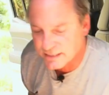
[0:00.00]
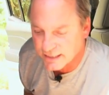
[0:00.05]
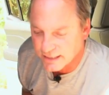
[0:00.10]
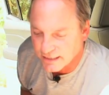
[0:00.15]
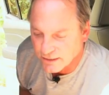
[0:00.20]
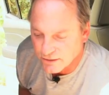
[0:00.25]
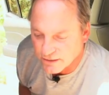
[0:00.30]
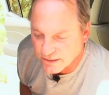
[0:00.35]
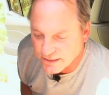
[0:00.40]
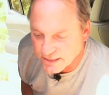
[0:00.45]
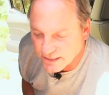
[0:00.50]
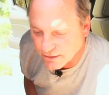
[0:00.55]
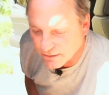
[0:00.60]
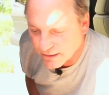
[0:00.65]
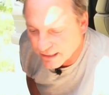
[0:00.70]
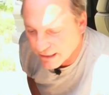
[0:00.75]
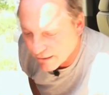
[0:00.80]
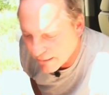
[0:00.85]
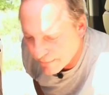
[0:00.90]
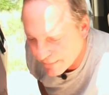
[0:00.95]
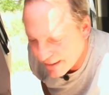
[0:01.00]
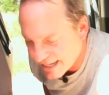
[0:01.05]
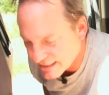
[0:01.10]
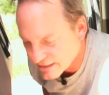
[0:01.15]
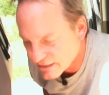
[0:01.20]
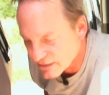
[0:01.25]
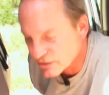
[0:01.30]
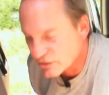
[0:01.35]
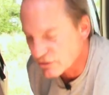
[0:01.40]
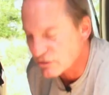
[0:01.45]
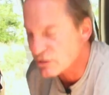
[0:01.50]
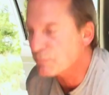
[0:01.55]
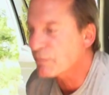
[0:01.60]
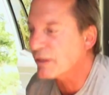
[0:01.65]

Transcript: seat, you can still carry passengers,